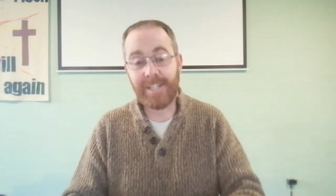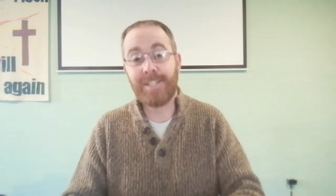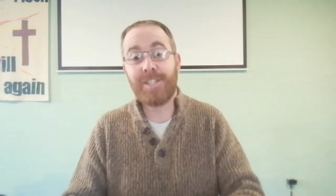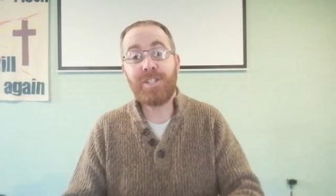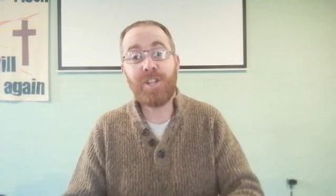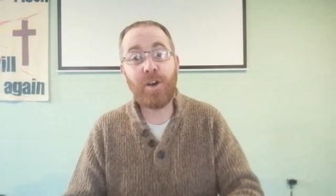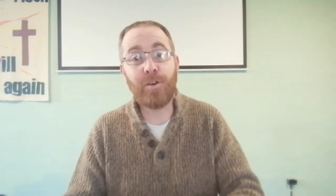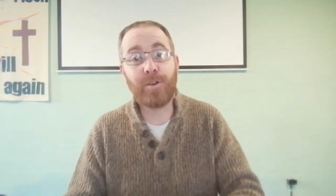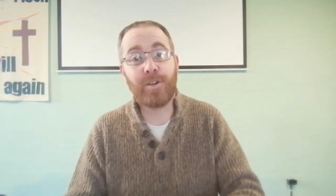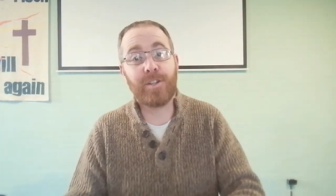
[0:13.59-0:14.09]
It's
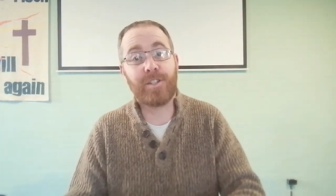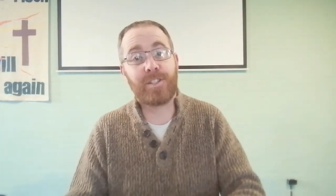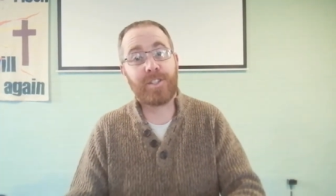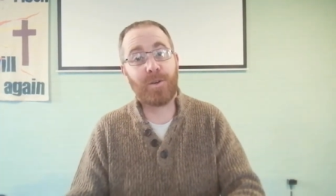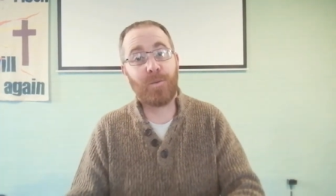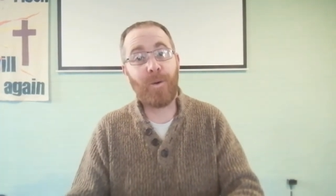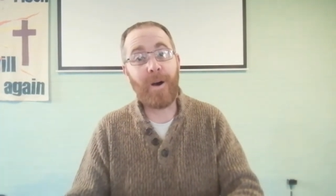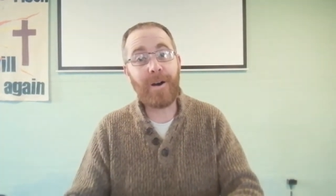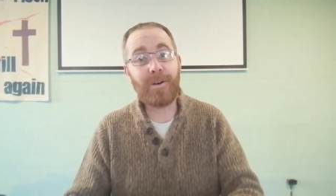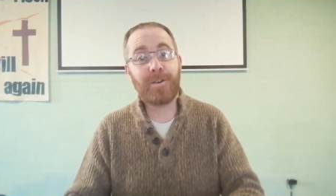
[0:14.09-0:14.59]
so good
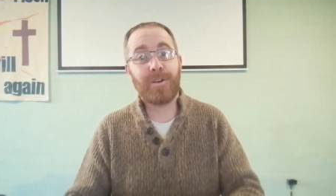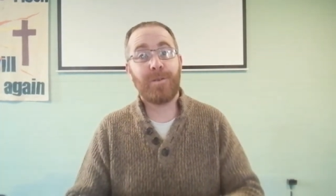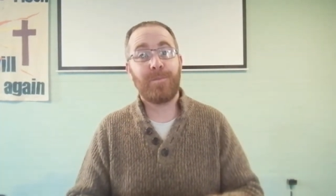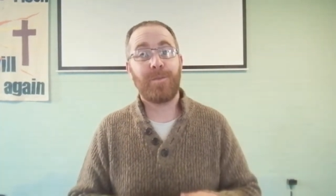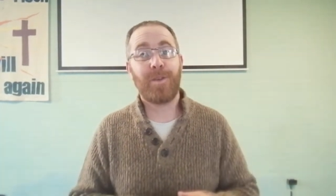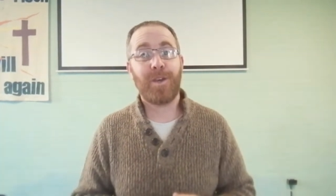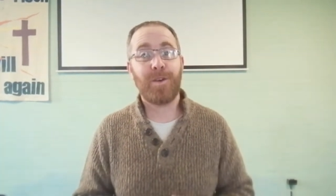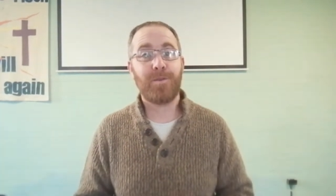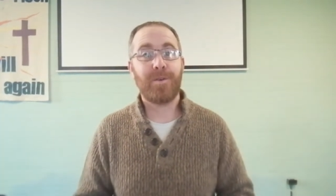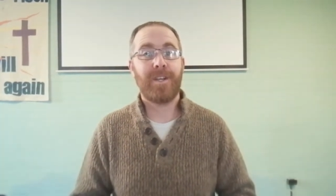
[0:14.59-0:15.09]
to
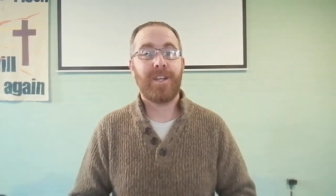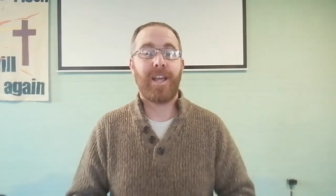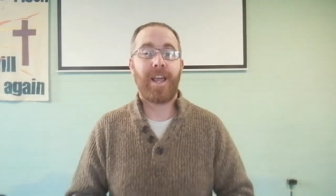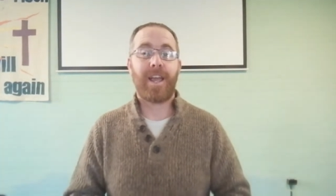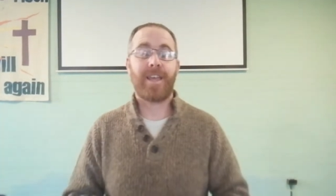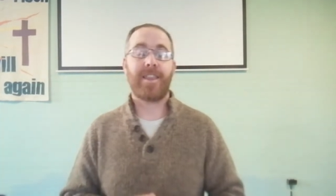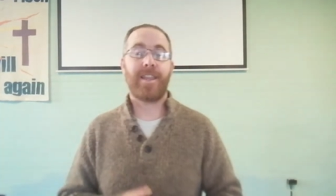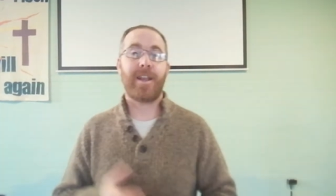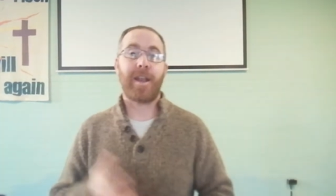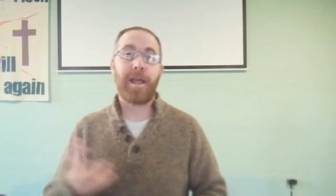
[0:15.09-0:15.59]
welcome you
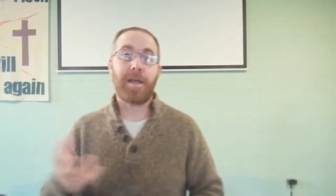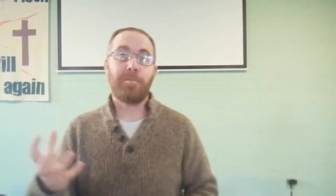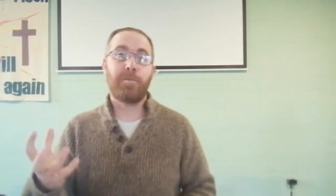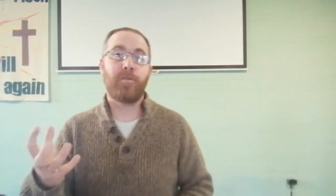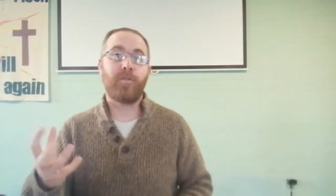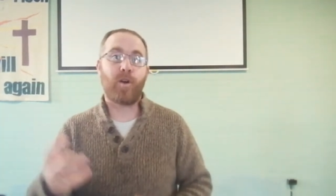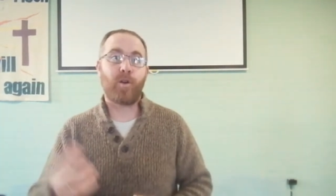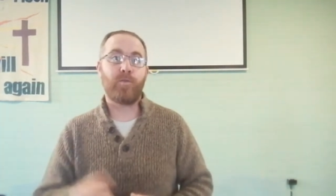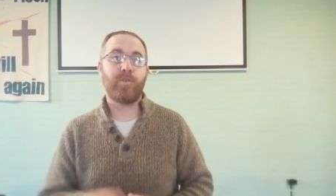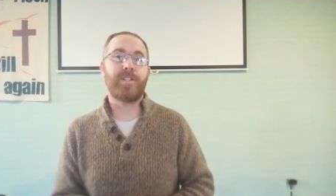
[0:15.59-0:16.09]
in the name
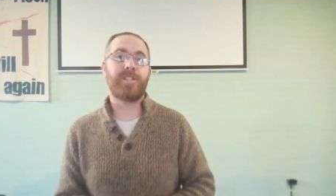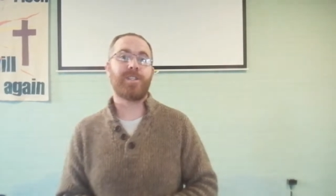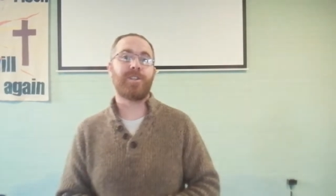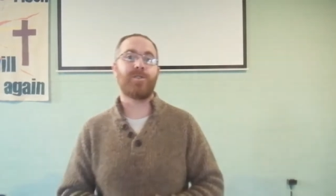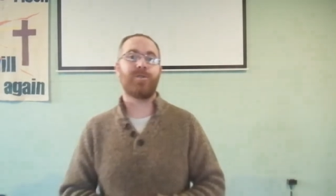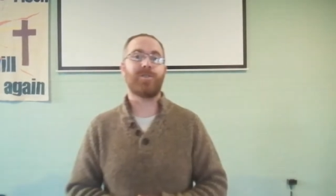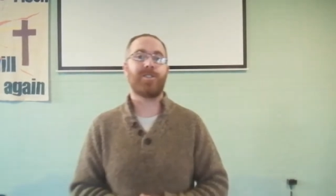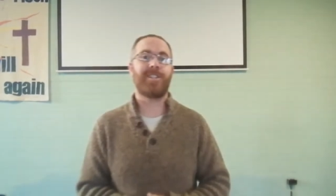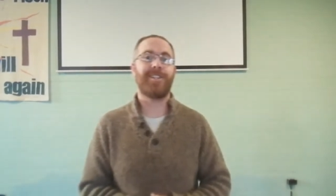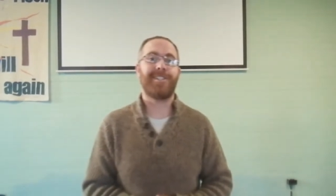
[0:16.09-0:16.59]
of our risen
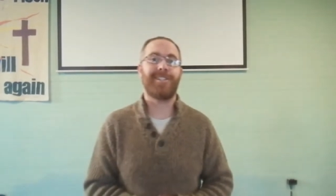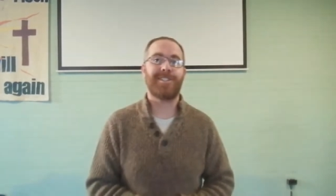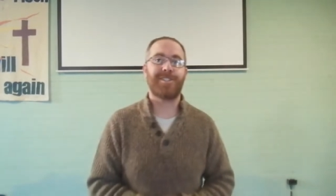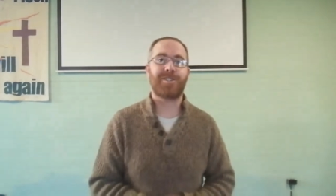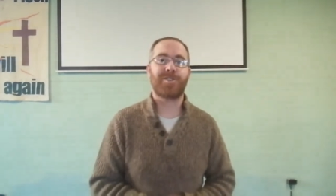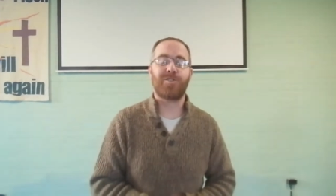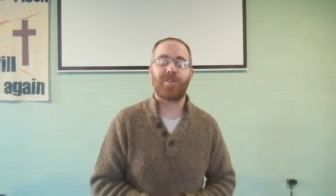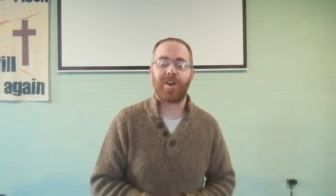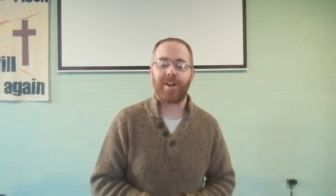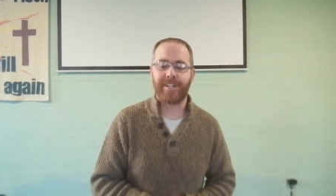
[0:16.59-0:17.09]
Lord
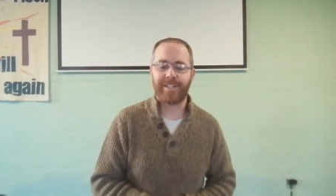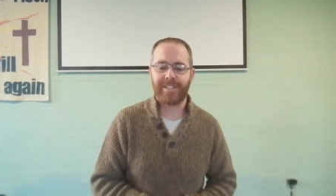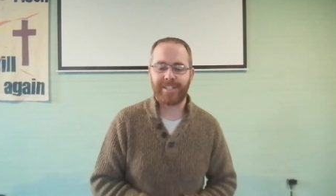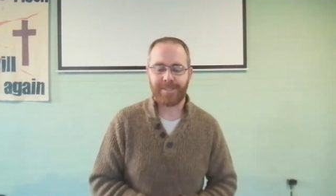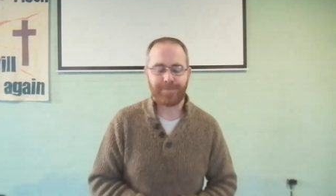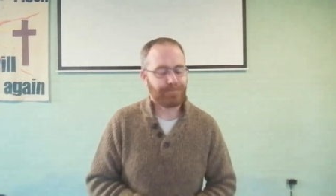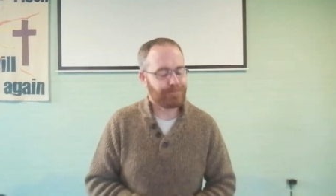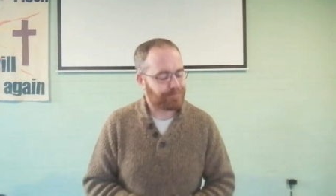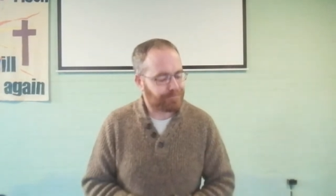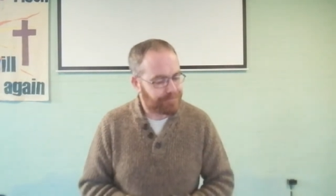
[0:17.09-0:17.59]
Jesus Christ